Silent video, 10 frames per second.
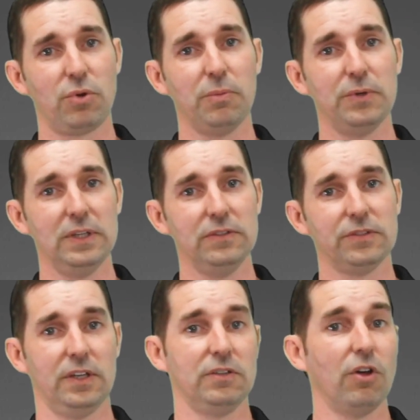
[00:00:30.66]

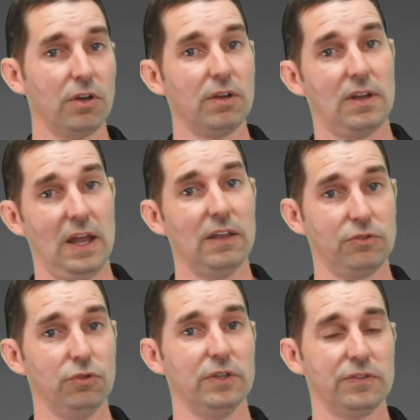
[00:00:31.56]
properties are not
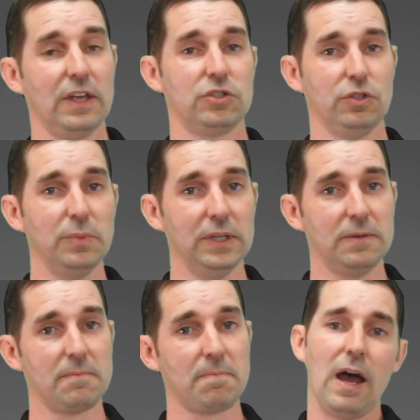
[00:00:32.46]
as good as they should
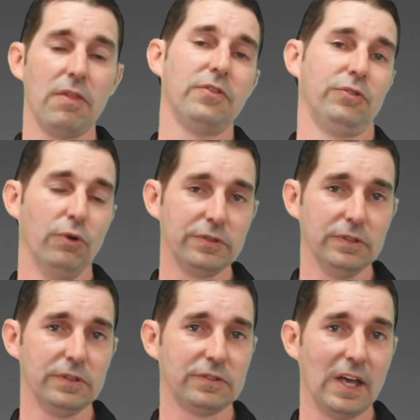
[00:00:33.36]
be. Other
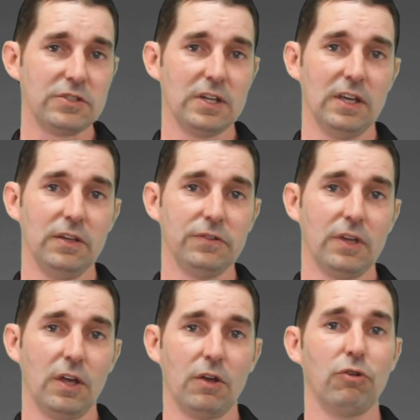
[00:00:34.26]
sources, such
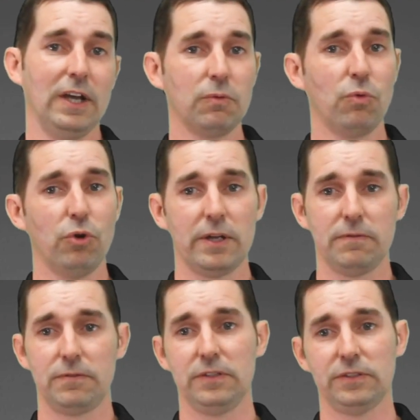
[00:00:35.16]
as
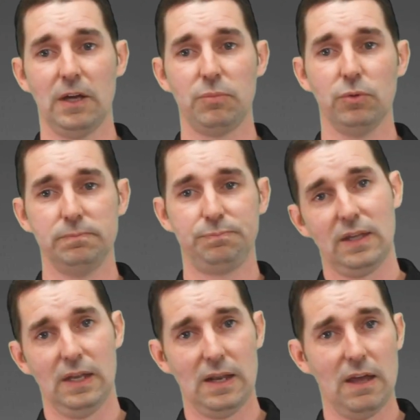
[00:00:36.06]
groundwater, for example,
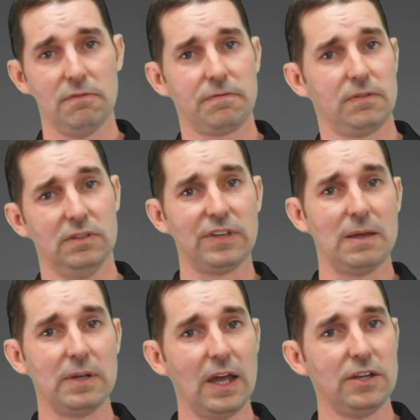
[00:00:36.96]
can have
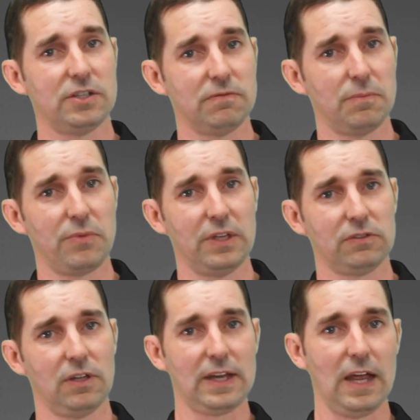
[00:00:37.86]
contamination from
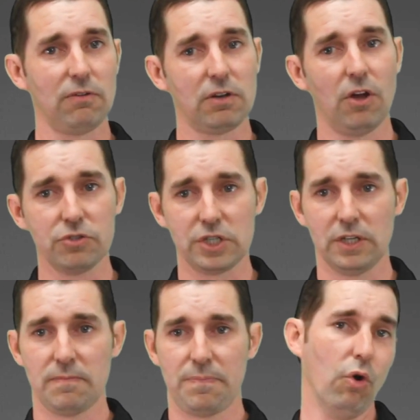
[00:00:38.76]
things like
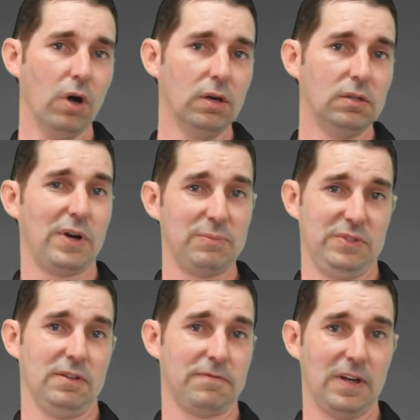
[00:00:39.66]
agriculture, or
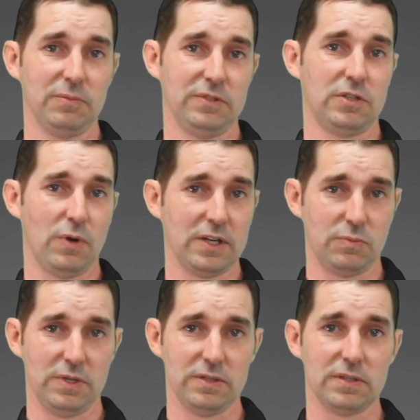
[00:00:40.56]
perhaps in a farm
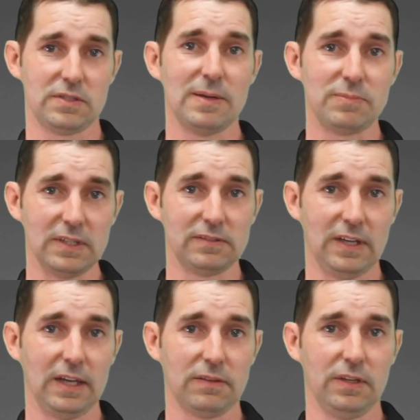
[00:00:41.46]
situation where there's a septic
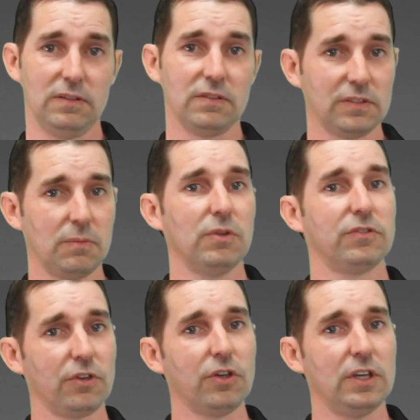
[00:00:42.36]
tank, then some of the
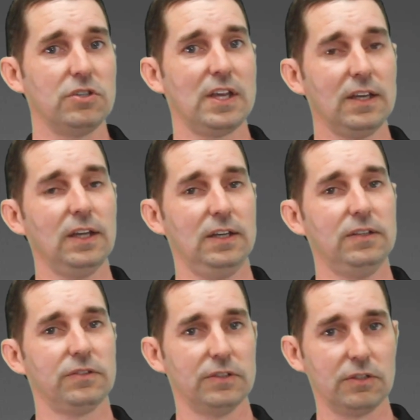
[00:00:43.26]
soakage can get
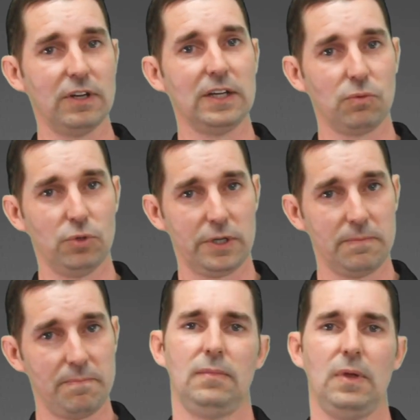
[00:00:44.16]
into the groundwater.